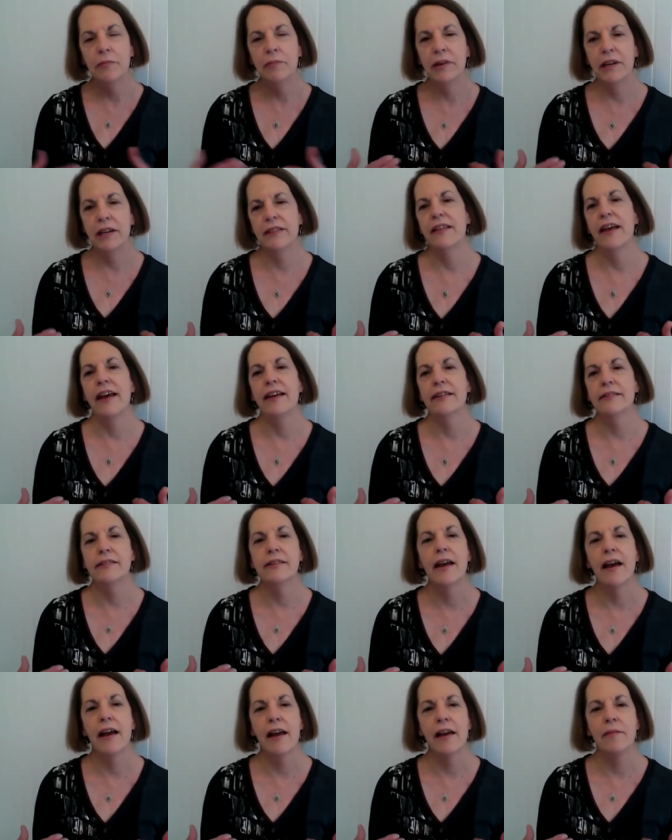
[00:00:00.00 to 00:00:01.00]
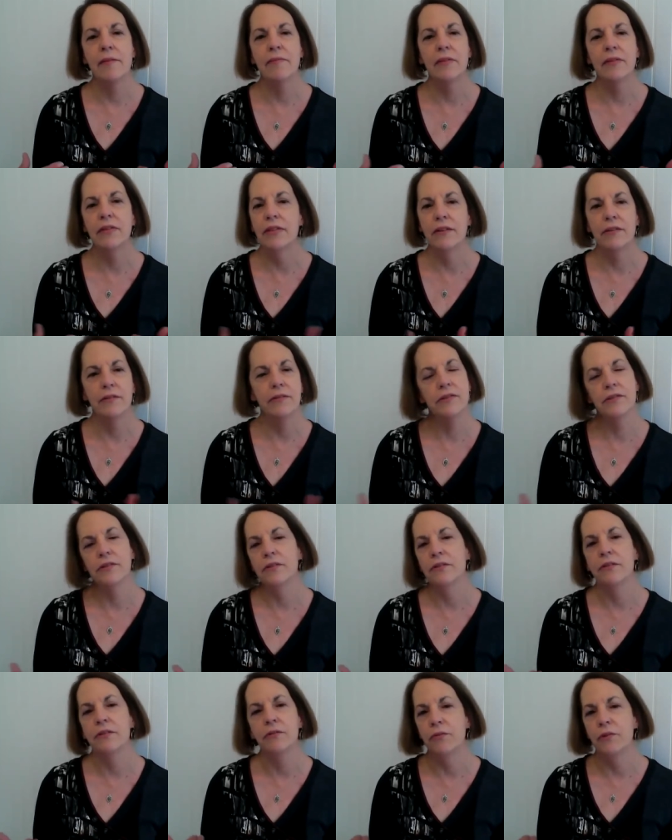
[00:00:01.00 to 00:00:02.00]
But at that time, there was,
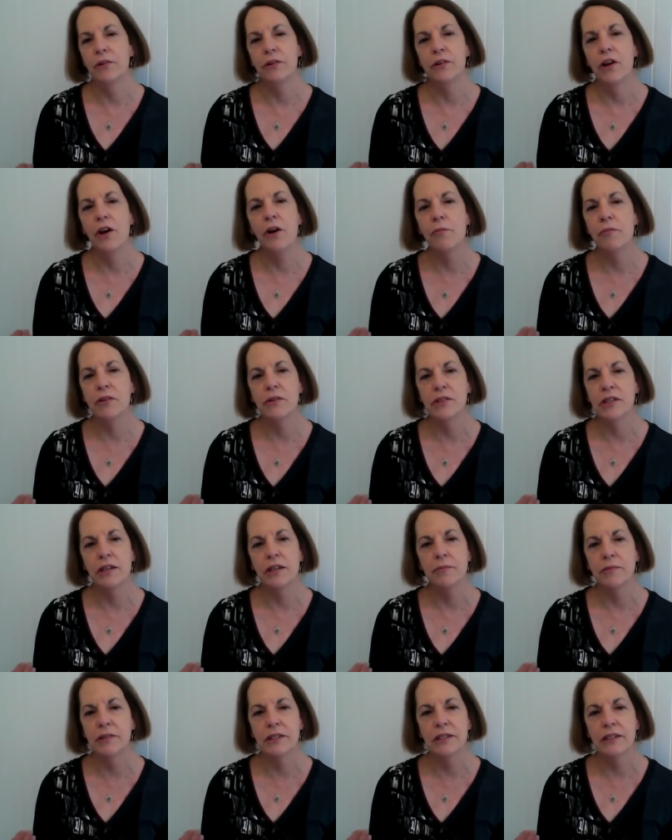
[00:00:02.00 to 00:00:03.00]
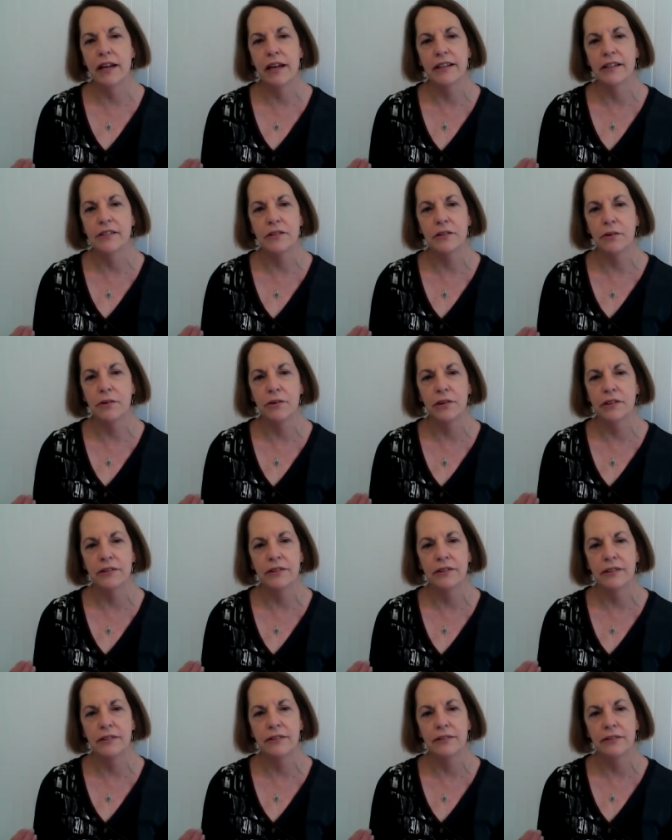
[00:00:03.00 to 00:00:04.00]
were no museum studies
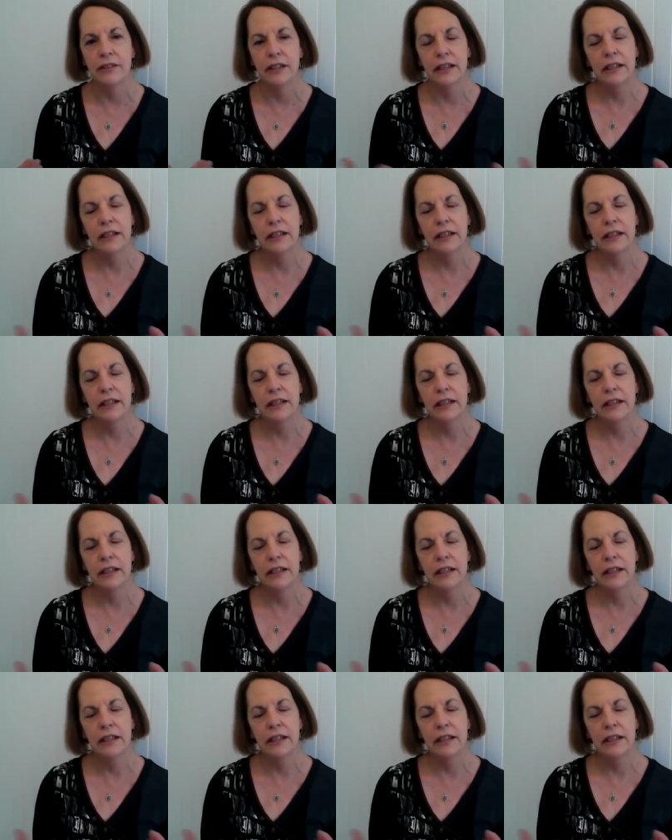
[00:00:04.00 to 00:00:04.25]
courses.